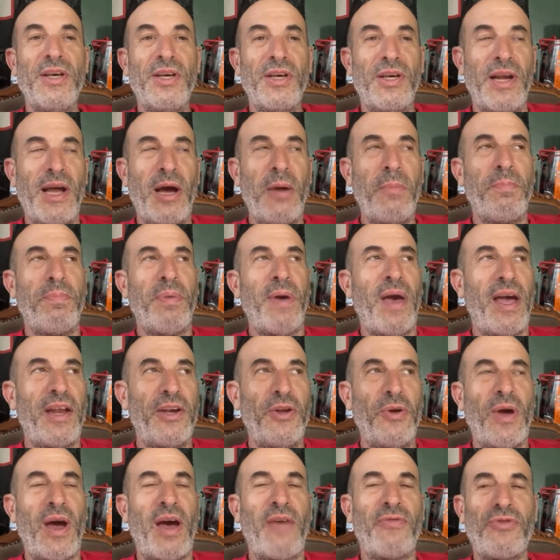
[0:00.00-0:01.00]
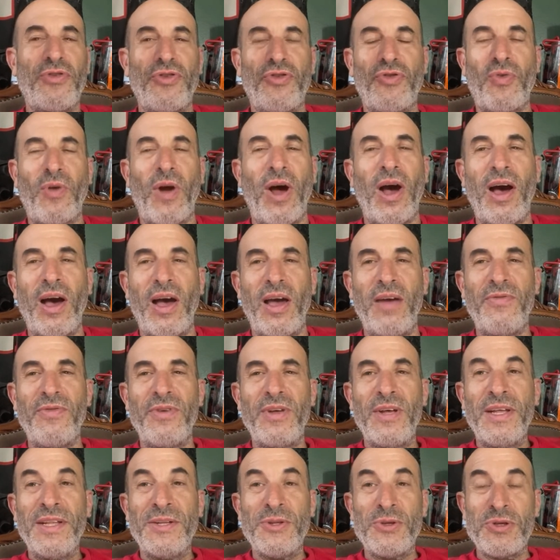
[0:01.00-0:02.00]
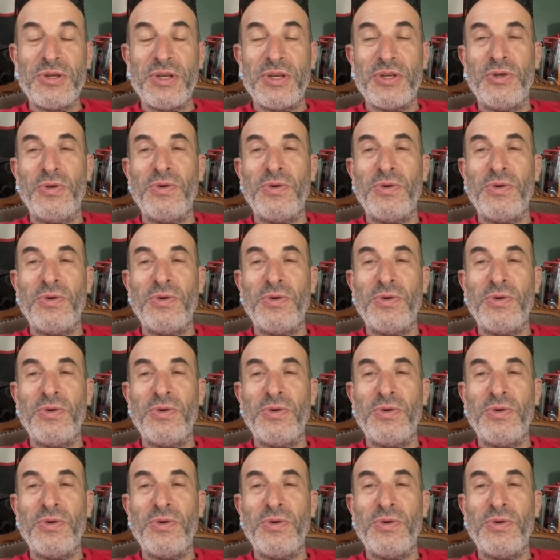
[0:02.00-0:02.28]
You know how bad you have to drive? This was in